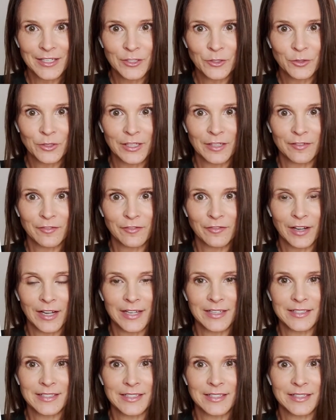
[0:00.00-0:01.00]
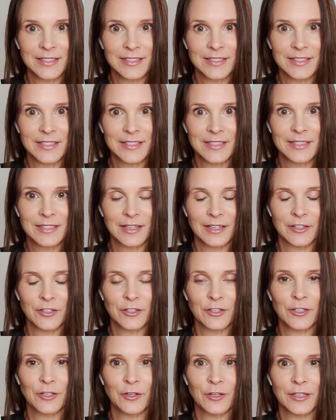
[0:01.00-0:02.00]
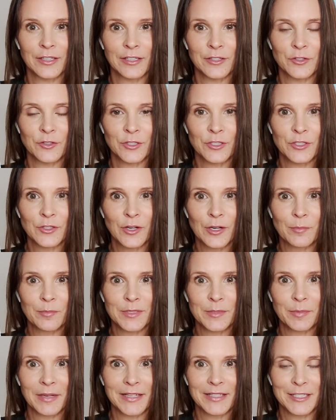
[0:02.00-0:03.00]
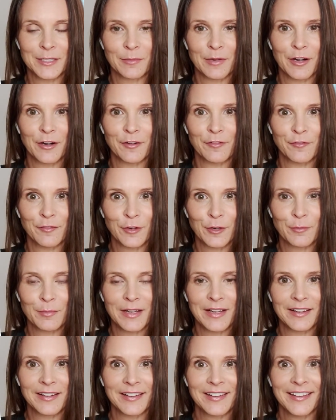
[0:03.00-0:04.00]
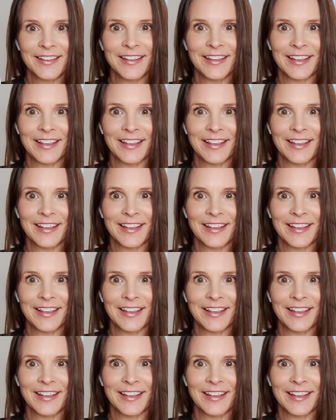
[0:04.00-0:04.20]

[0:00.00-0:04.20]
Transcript: You can find it under Yoga Nidra Scripts by Tamara Verma.